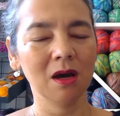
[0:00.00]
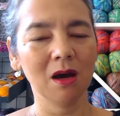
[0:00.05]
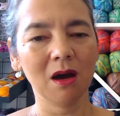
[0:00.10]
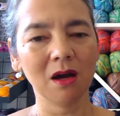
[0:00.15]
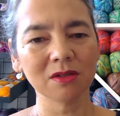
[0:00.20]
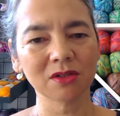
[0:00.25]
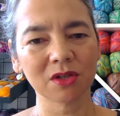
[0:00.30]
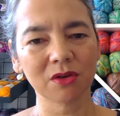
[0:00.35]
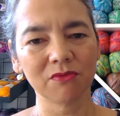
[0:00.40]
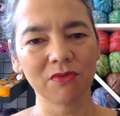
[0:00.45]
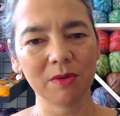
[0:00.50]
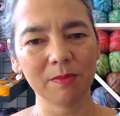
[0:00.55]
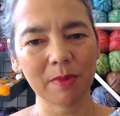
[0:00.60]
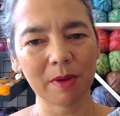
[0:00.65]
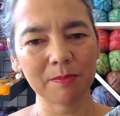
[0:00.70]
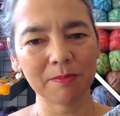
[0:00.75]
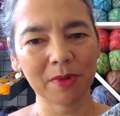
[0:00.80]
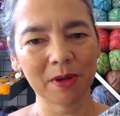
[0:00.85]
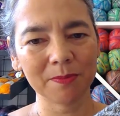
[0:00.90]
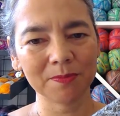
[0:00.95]
I don't
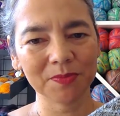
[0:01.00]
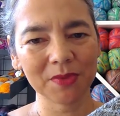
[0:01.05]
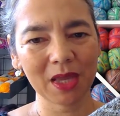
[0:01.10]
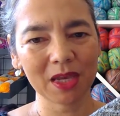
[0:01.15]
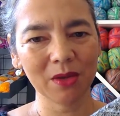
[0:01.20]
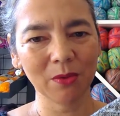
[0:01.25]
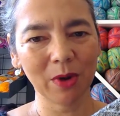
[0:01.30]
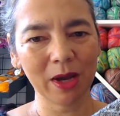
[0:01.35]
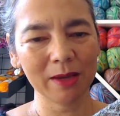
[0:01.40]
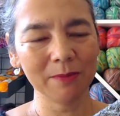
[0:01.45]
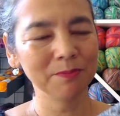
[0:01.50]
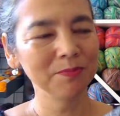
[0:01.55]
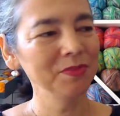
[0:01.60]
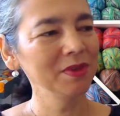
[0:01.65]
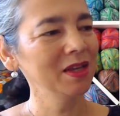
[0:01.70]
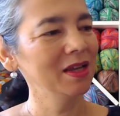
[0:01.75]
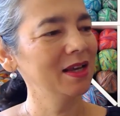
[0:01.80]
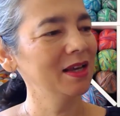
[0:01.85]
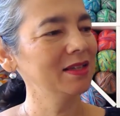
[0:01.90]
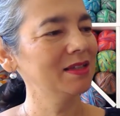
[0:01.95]
remember. Anyway,
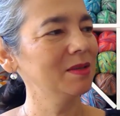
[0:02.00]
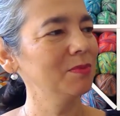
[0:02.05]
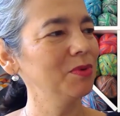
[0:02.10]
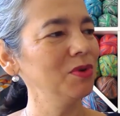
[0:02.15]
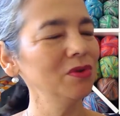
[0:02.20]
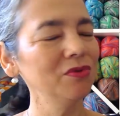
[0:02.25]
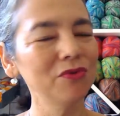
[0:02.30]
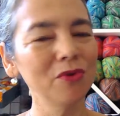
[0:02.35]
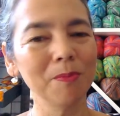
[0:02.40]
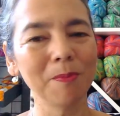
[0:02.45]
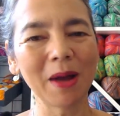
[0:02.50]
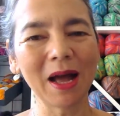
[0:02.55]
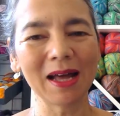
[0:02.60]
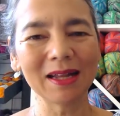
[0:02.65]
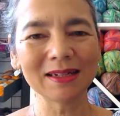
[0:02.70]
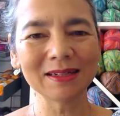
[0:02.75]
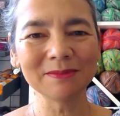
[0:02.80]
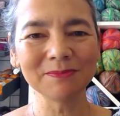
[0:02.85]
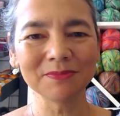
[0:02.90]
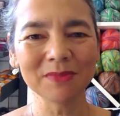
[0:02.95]
it's a beautiful
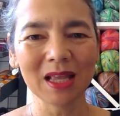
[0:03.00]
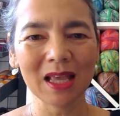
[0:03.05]
pattern.